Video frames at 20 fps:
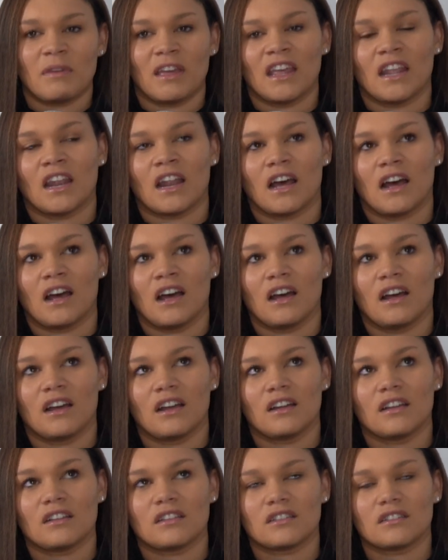in
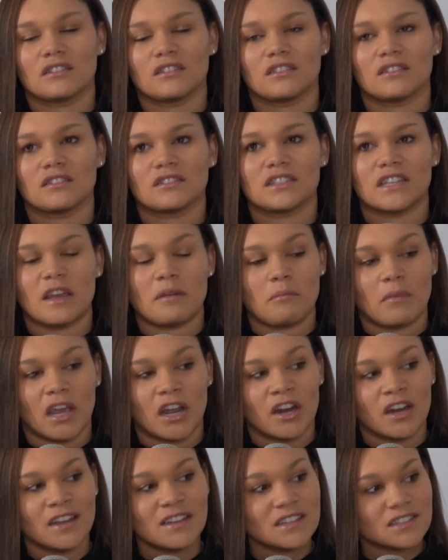St.
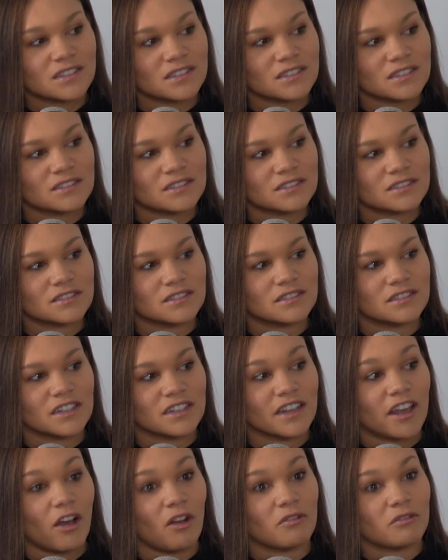Mary's
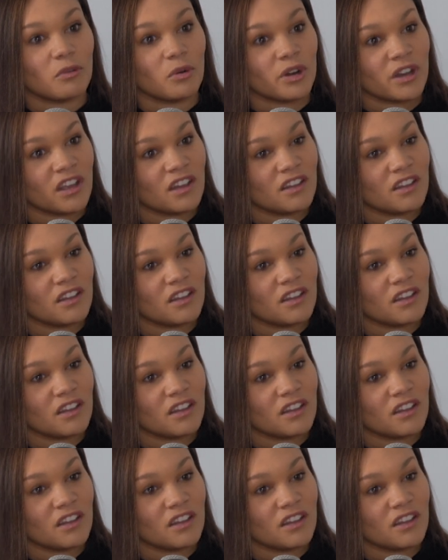in California.